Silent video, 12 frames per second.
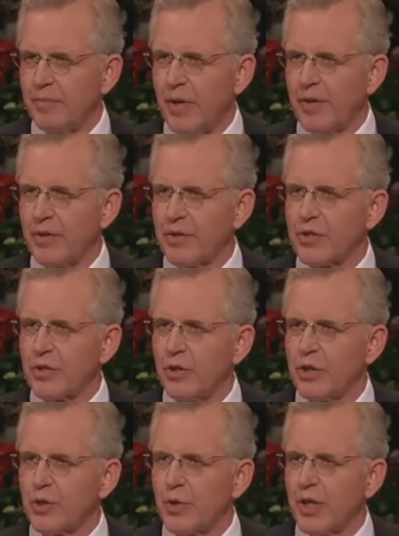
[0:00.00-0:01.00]
Mother's
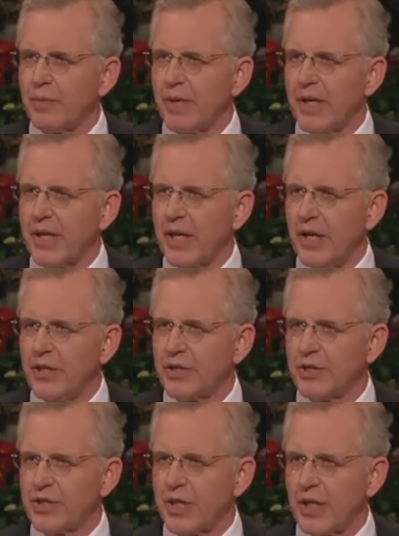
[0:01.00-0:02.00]
surgery and
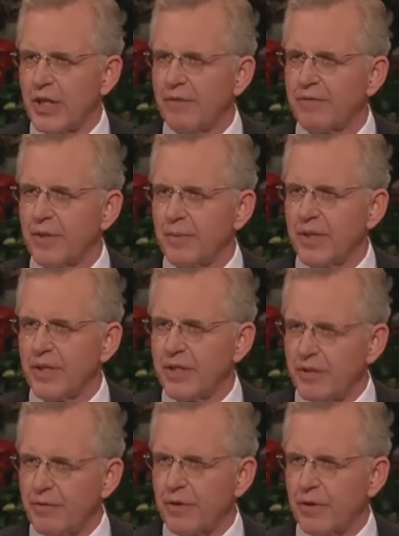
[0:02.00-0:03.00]
medications had left them in a
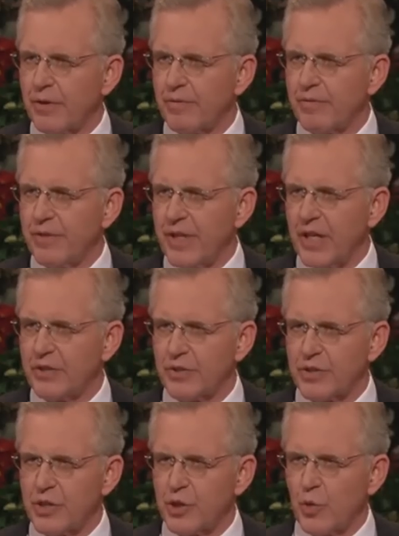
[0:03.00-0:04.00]
difficult
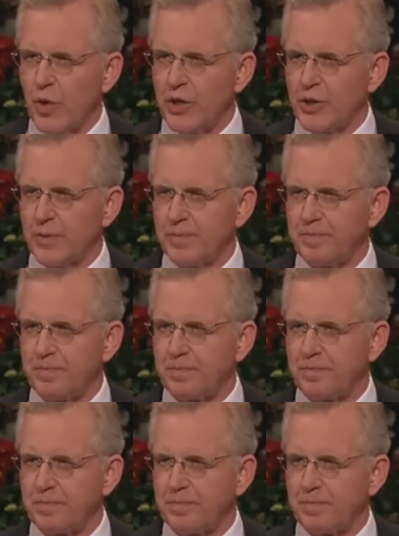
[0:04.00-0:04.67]
financial situation.